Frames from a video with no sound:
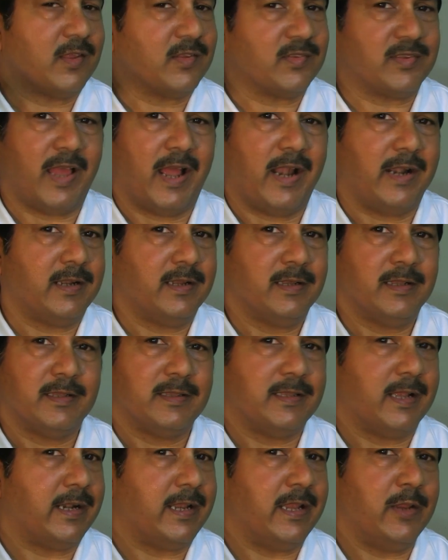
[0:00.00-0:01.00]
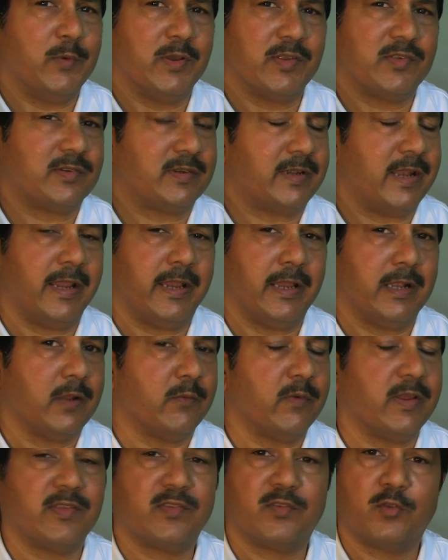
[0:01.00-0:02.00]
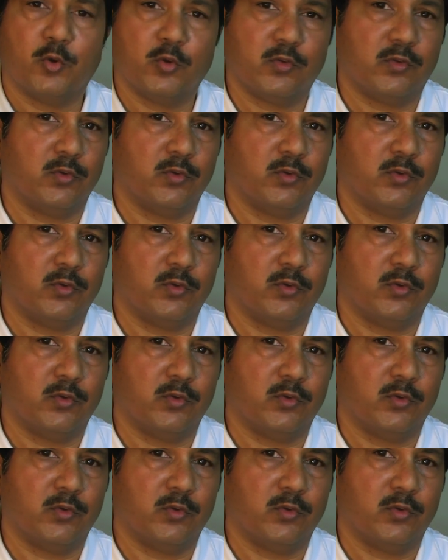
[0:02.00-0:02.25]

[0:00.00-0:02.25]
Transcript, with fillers: Sad that he was taken away so